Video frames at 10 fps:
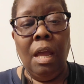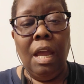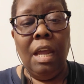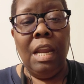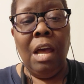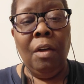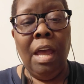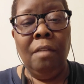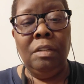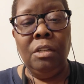And now I
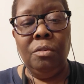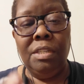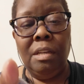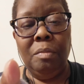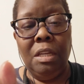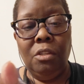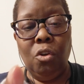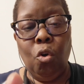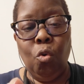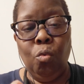have a little something to
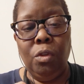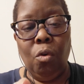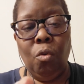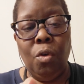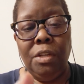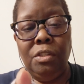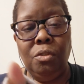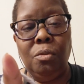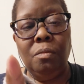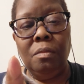hold on
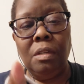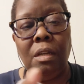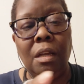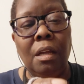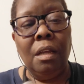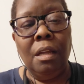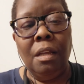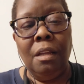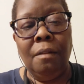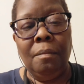to.
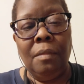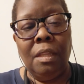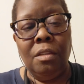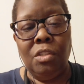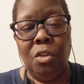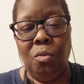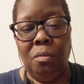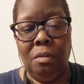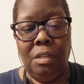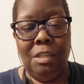So
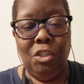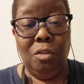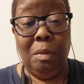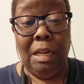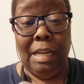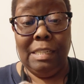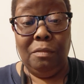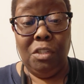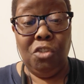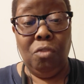should be less
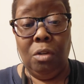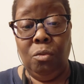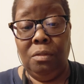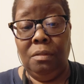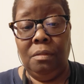of a struggle.